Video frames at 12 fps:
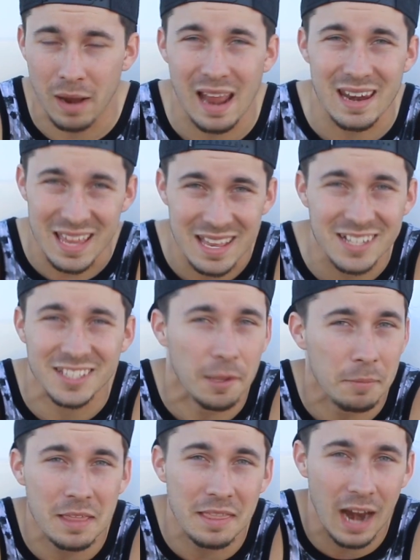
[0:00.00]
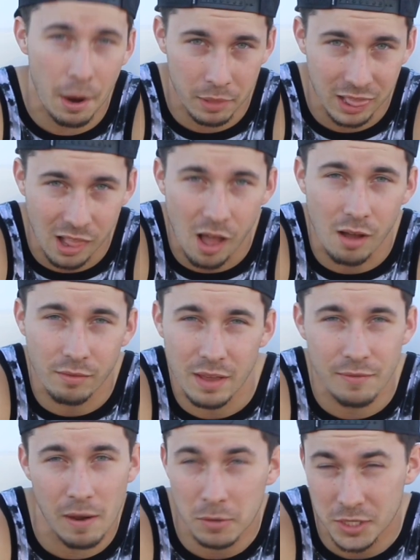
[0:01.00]
but I needed something that I would love
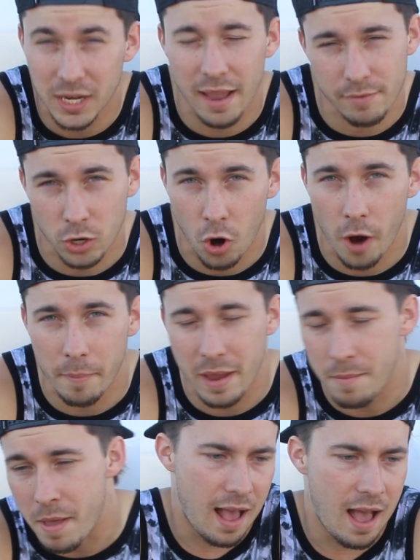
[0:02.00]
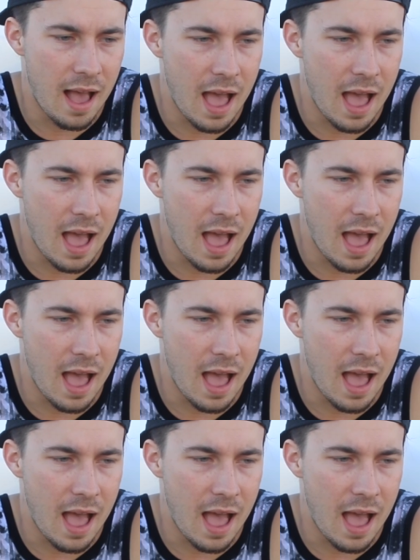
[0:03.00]
if I was gonna have a car payment.